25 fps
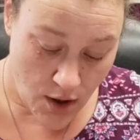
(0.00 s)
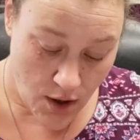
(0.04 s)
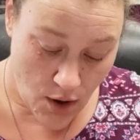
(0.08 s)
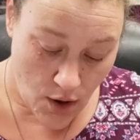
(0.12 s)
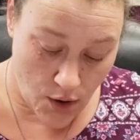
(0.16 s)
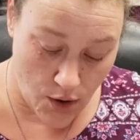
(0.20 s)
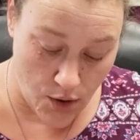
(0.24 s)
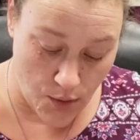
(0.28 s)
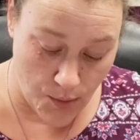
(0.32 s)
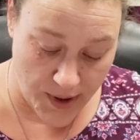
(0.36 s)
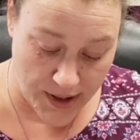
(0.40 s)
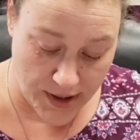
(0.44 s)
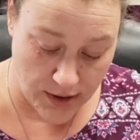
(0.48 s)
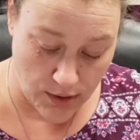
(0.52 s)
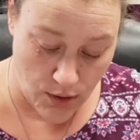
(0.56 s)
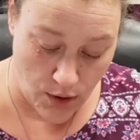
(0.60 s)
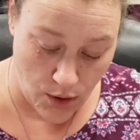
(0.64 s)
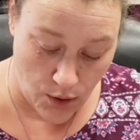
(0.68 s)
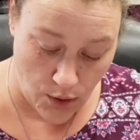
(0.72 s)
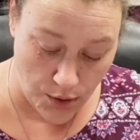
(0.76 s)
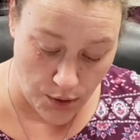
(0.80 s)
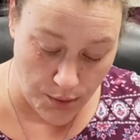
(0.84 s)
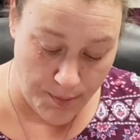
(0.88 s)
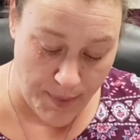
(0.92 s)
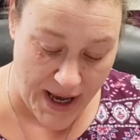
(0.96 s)
or when you
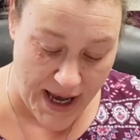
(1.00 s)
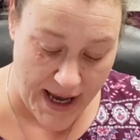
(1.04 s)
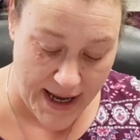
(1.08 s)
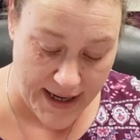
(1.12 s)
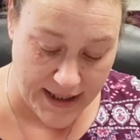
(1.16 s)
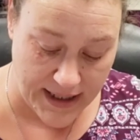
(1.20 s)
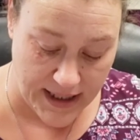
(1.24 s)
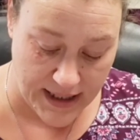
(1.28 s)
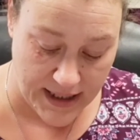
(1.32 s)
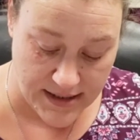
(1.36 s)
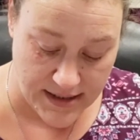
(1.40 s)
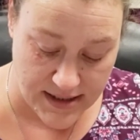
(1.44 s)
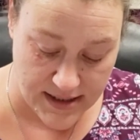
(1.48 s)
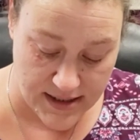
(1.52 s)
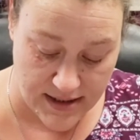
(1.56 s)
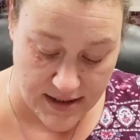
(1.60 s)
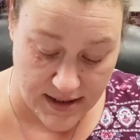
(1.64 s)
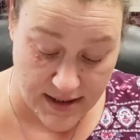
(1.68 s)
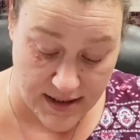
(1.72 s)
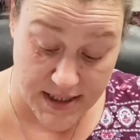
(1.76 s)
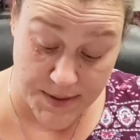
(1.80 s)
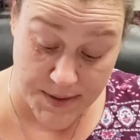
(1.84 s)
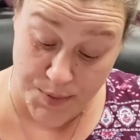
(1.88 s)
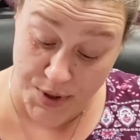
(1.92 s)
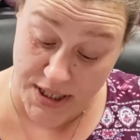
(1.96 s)
hold back and didn't
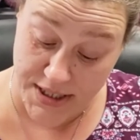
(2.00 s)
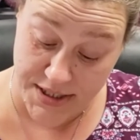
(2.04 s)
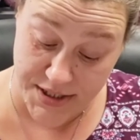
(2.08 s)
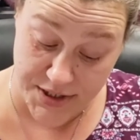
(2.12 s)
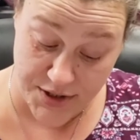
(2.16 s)
express